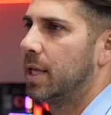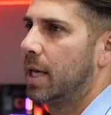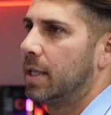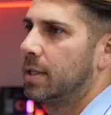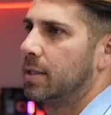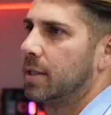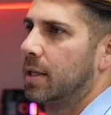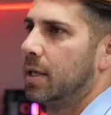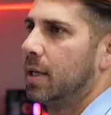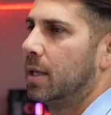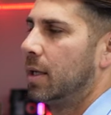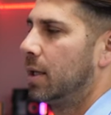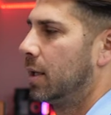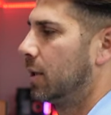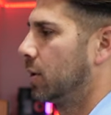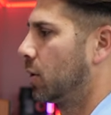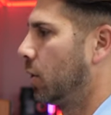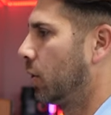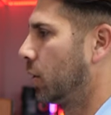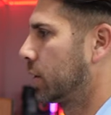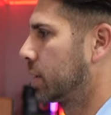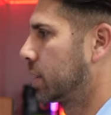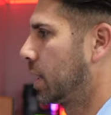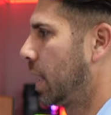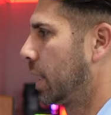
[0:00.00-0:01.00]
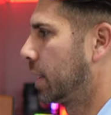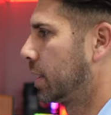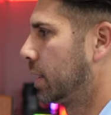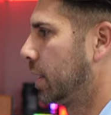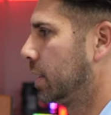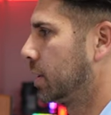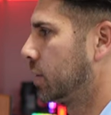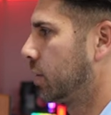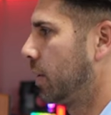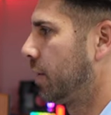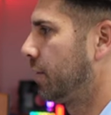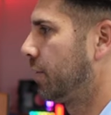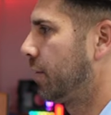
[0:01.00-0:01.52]
that it looks like
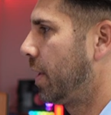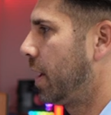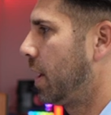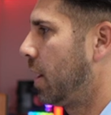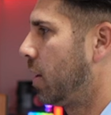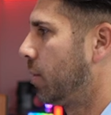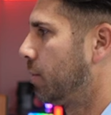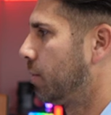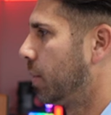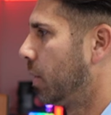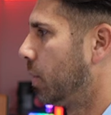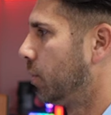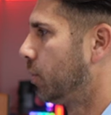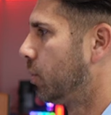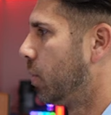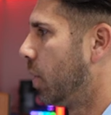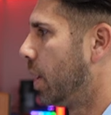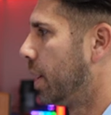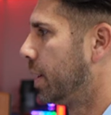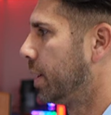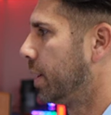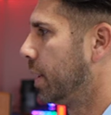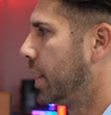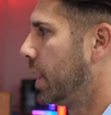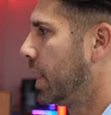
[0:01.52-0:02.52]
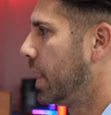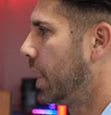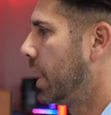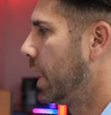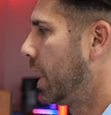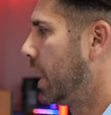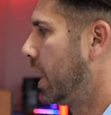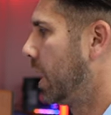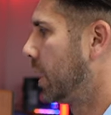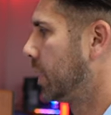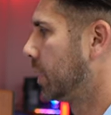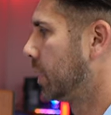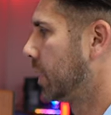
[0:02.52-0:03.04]
this so if I upload one
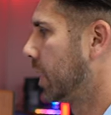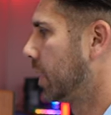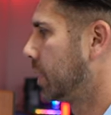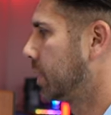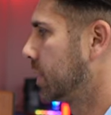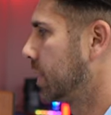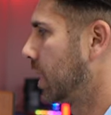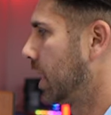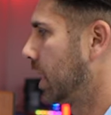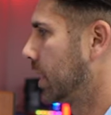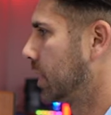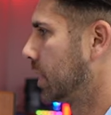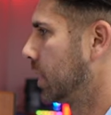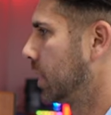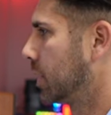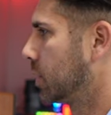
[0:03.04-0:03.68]
and let's select